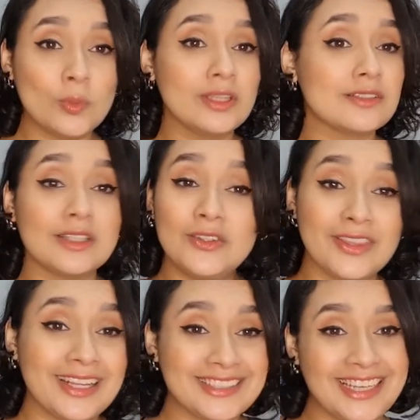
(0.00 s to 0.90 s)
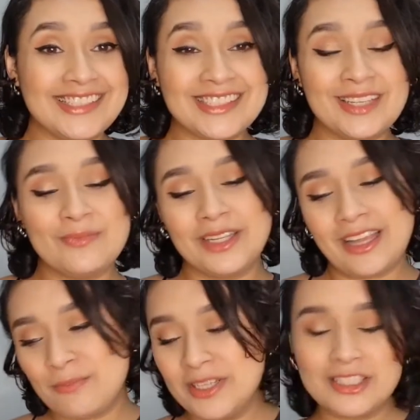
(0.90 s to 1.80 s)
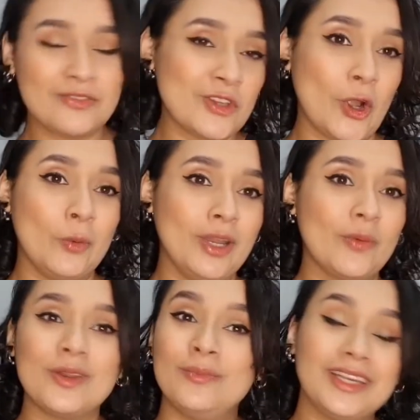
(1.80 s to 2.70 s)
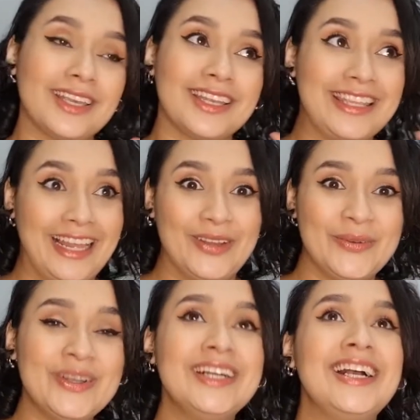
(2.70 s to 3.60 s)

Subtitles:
It doesn't look that tasty, but a pinch of turmeric will make it yellow